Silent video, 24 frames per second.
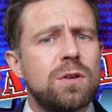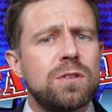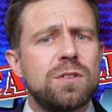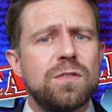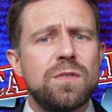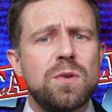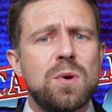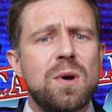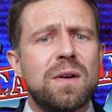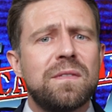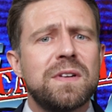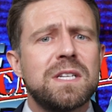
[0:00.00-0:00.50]
those
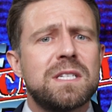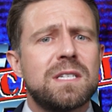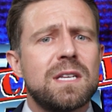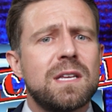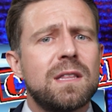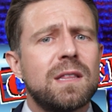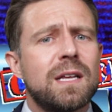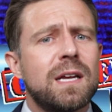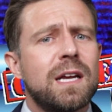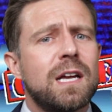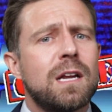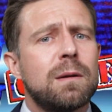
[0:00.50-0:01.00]
of you who haven't
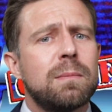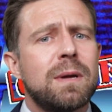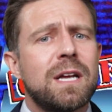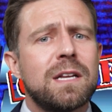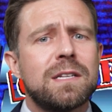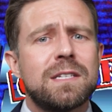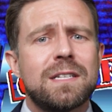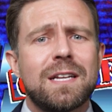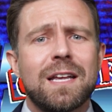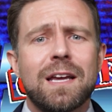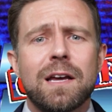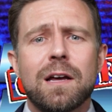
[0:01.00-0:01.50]
seen The
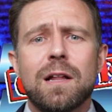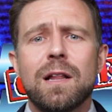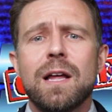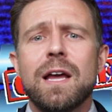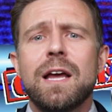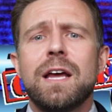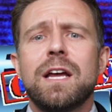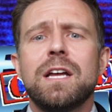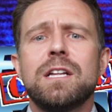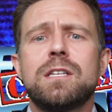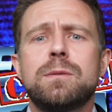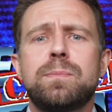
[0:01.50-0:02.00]
Handmaid's Tale,
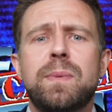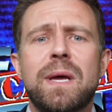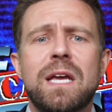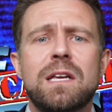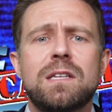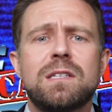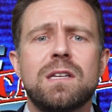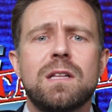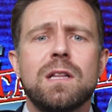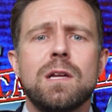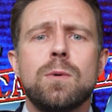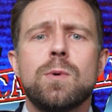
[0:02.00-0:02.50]
it's
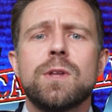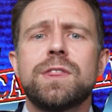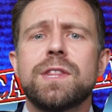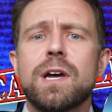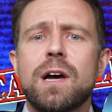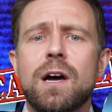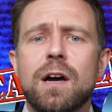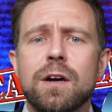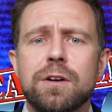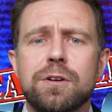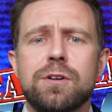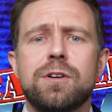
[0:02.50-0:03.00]
basically what The
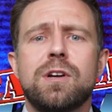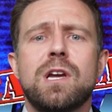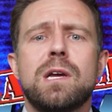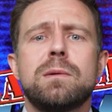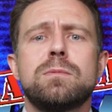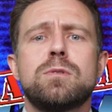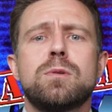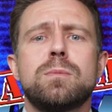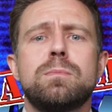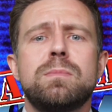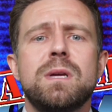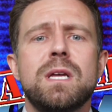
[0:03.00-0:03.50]
Hunger
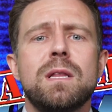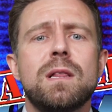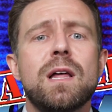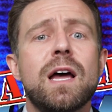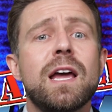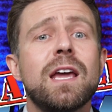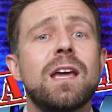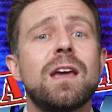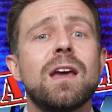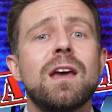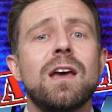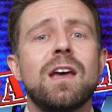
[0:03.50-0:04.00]
Games would be
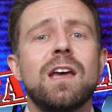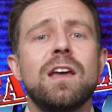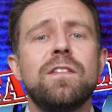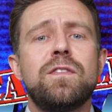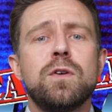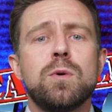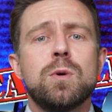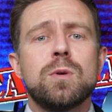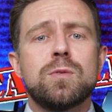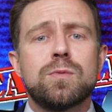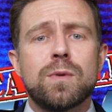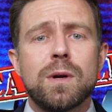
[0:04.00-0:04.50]
like if
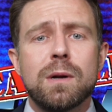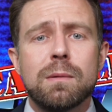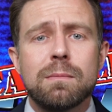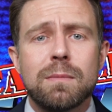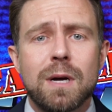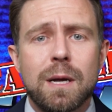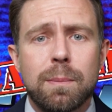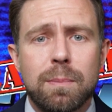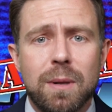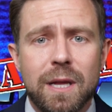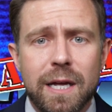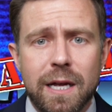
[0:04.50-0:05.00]
it was written
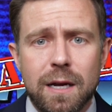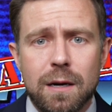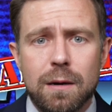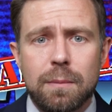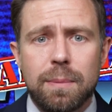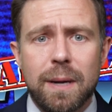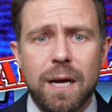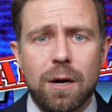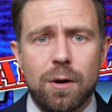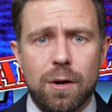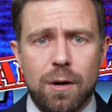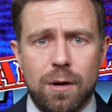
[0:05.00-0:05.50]
by
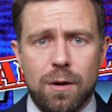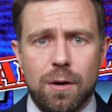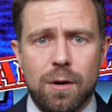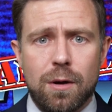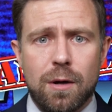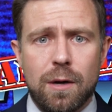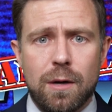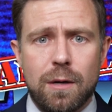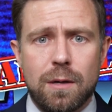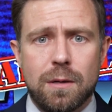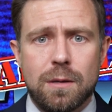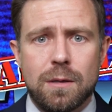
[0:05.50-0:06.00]
Planned
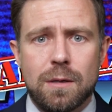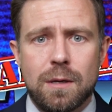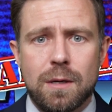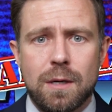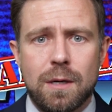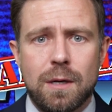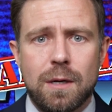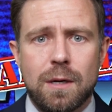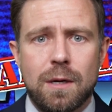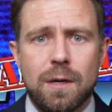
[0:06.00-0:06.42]
Parenthood. If